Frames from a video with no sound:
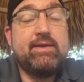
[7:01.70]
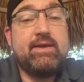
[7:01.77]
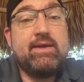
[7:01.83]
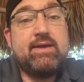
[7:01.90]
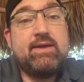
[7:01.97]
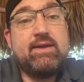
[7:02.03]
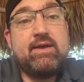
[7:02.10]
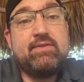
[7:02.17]

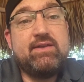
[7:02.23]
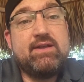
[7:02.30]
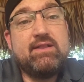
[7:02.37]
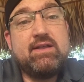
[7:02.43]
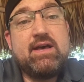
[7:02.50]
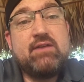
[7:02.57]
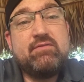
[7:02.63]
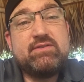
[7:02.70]
And I think
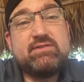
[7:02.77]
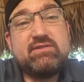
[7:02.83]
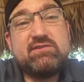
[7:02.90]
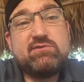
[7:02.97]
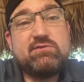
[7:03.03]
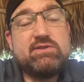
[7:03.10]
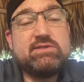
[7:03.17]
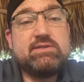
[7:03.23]
a lot of us as
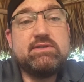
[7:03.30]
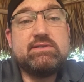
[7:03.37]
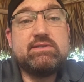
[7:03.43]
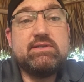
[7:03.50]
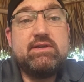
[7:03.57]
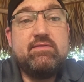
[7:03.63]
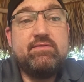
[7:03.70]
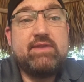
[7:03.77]

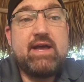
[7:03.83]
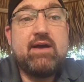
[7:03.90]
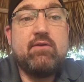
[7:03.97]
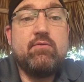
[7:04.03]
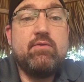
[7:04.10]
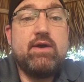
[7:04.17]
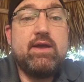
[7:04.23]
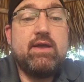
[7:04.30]
Christians live
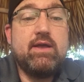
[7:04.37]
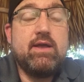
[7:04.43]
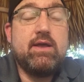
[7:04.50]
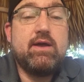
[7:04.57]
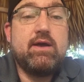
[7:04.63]
that way,